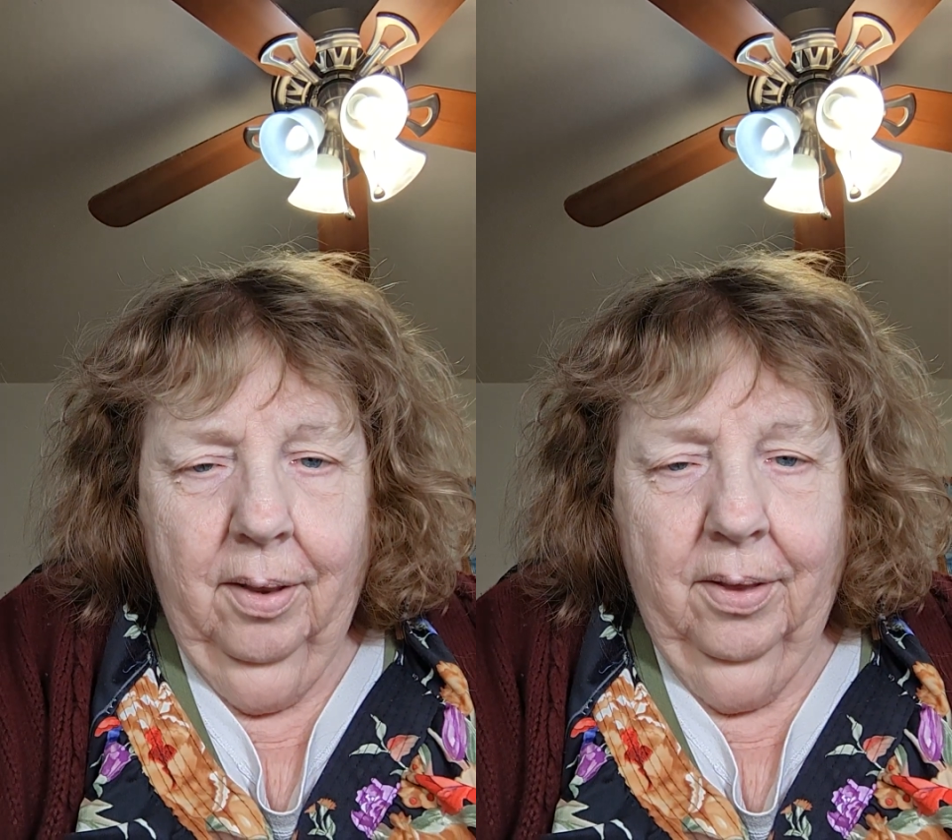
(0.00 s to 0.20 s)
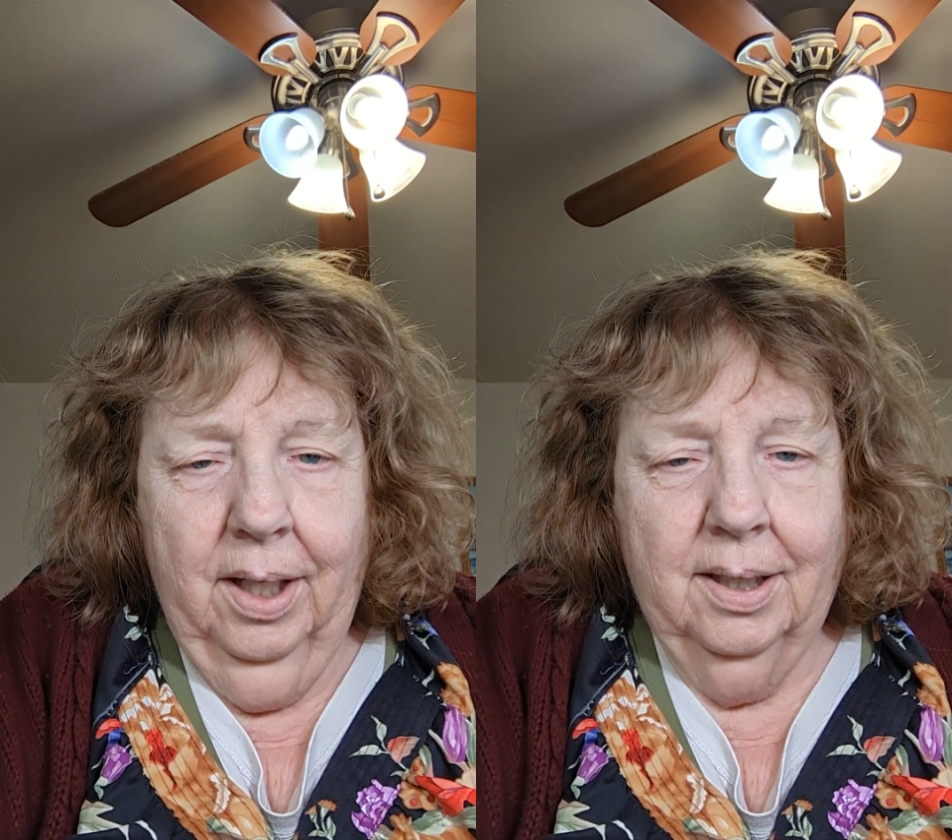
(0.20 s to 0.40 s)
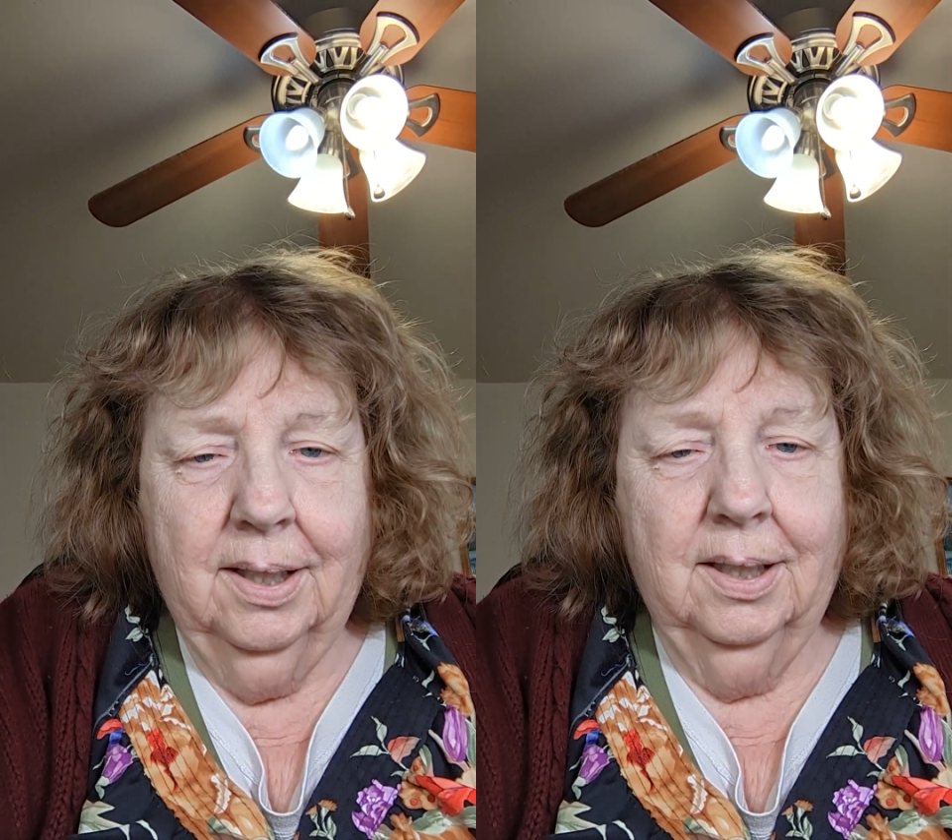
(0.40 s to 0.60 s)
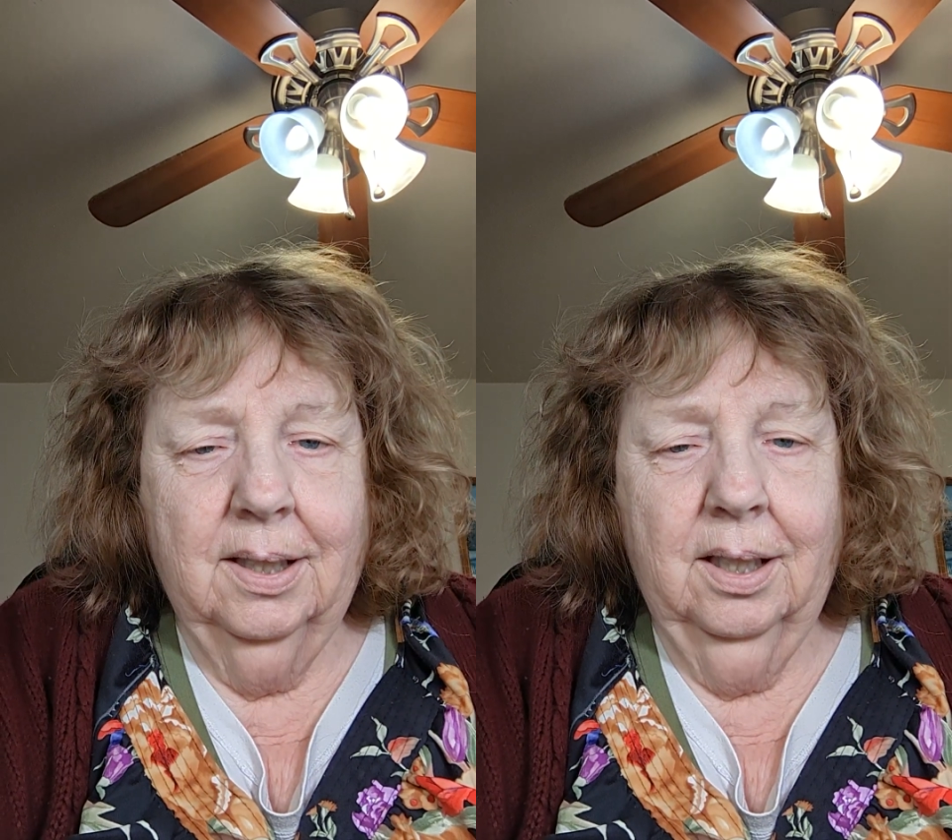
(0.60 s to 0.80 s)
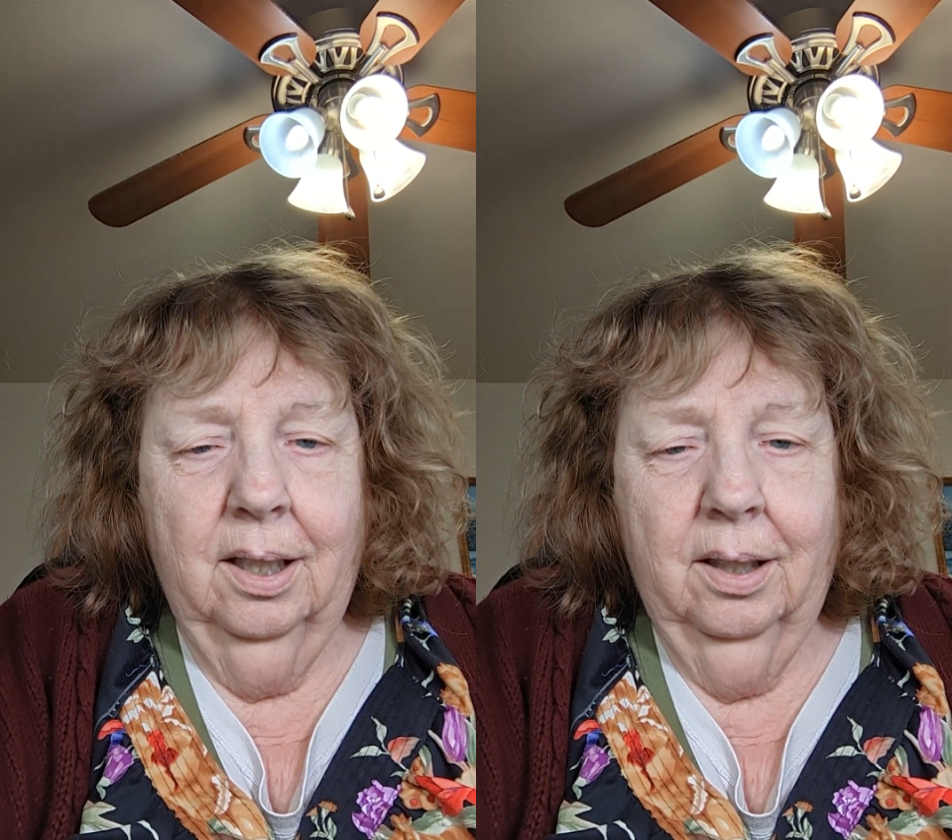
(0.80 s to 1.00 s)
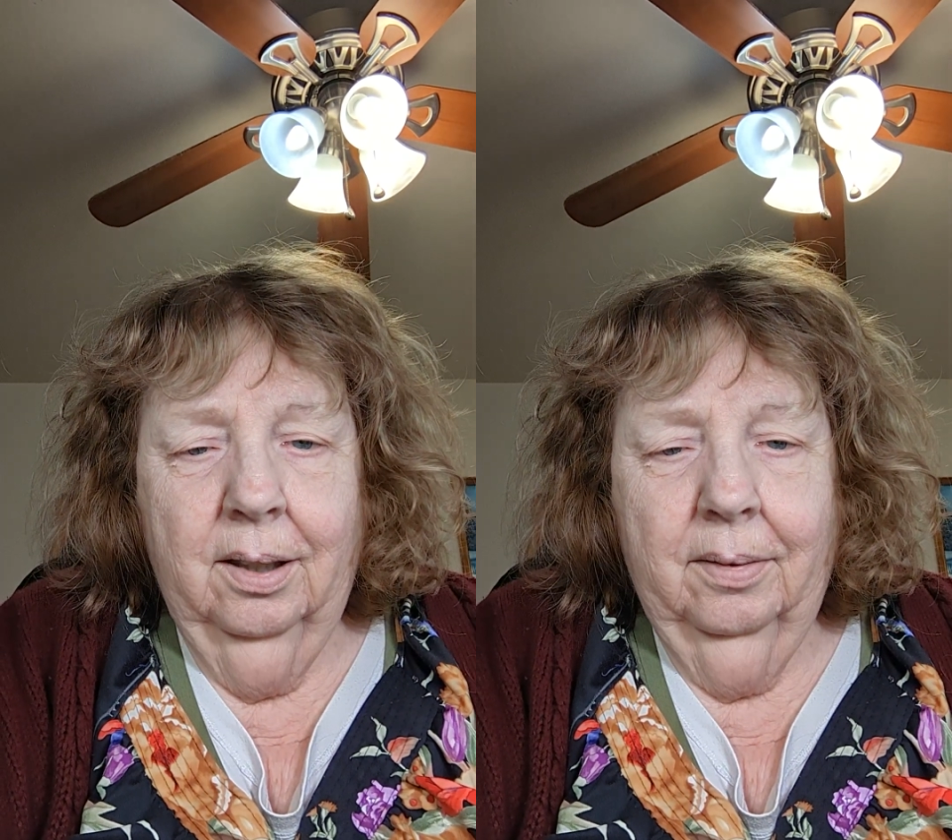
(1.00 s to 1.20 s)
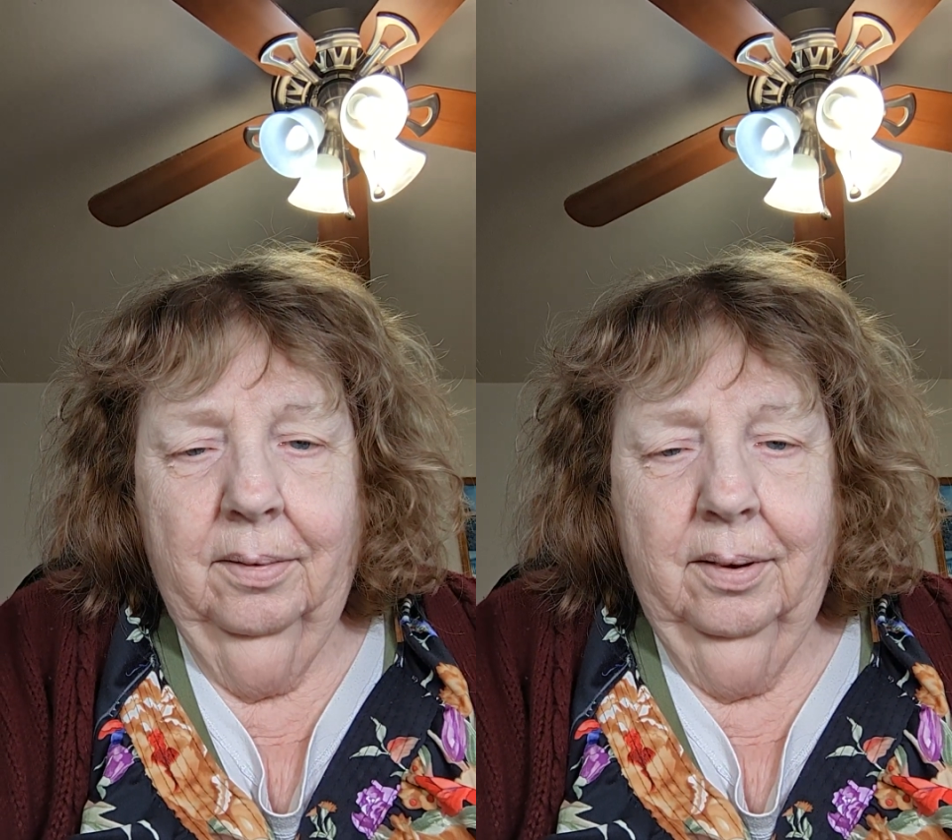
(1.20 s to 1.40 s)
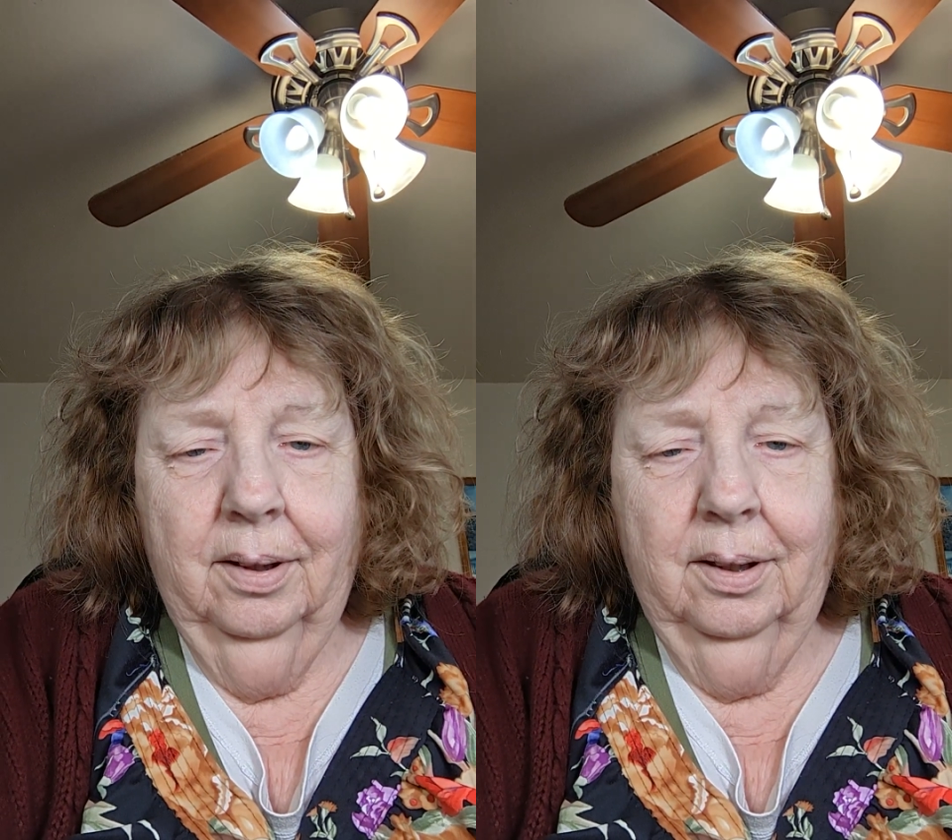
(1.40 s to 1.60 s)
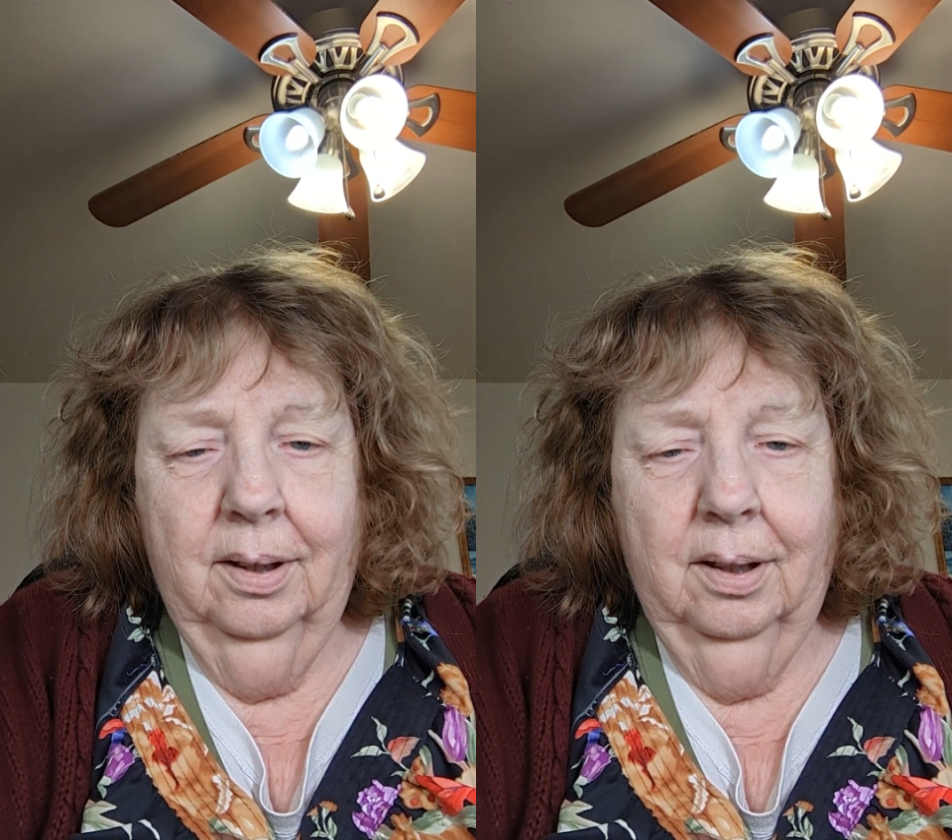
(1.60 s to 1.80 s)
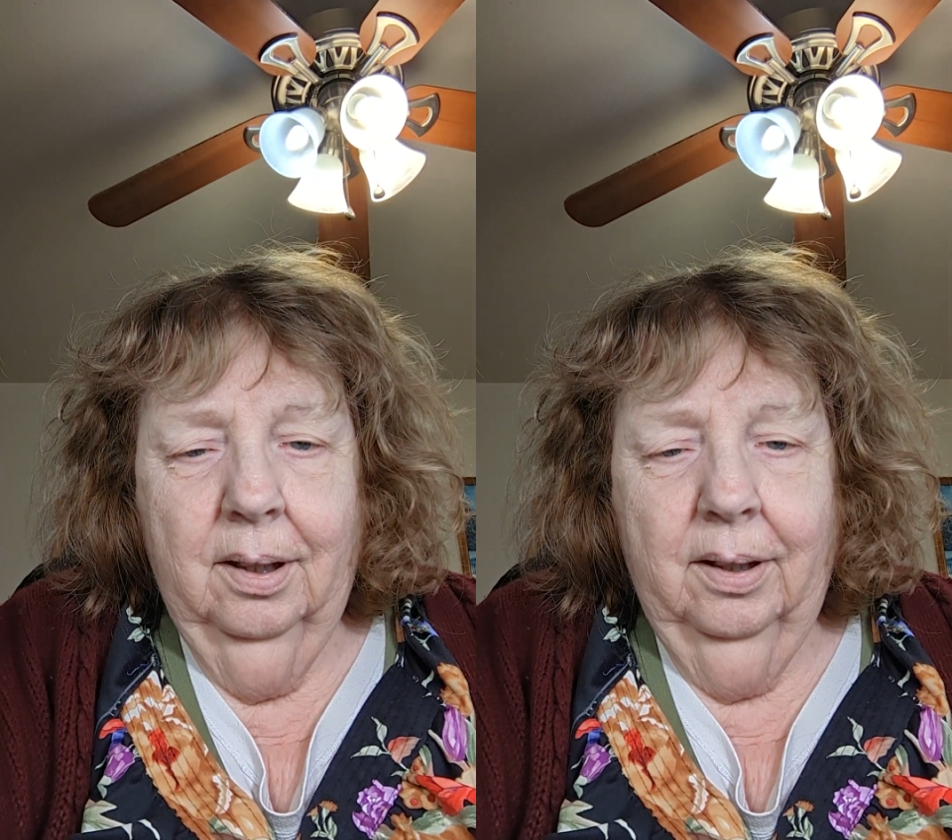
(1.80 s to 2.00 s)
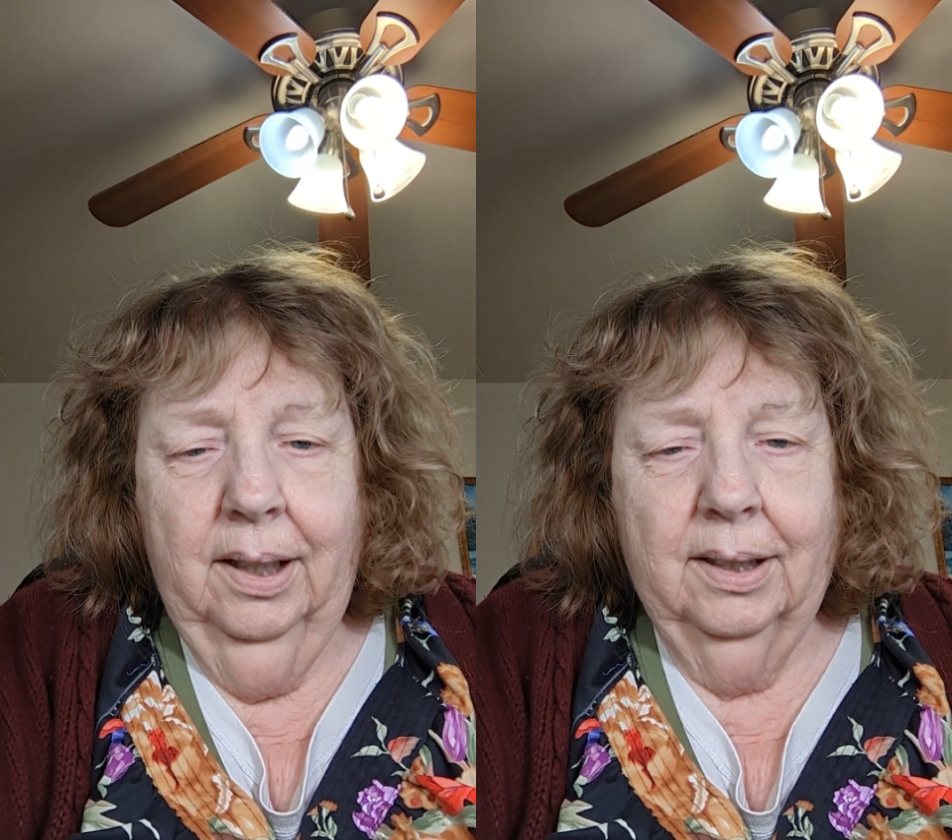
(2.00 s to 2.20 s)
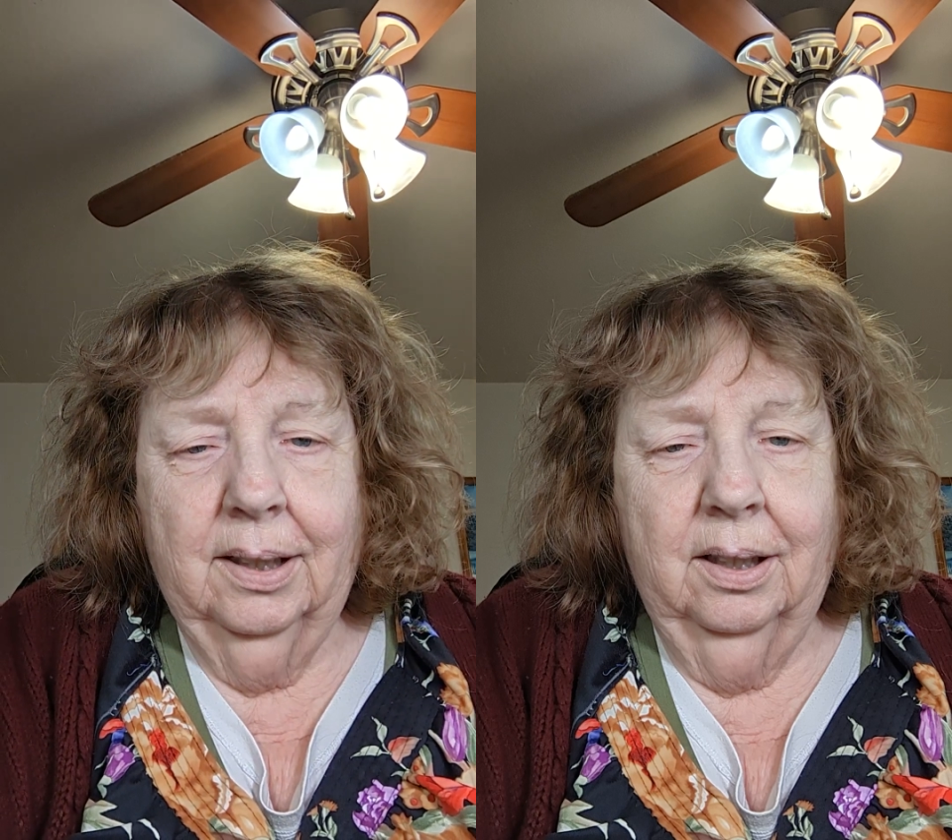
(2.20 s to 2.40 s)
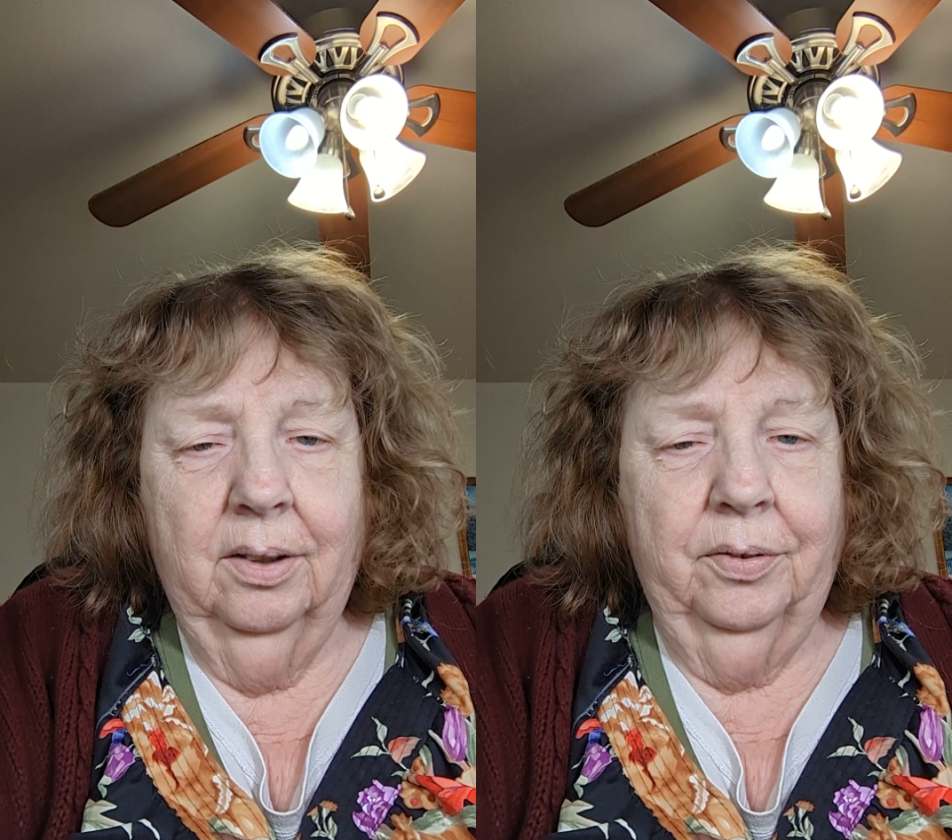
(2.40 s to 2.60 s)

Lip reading: That's enough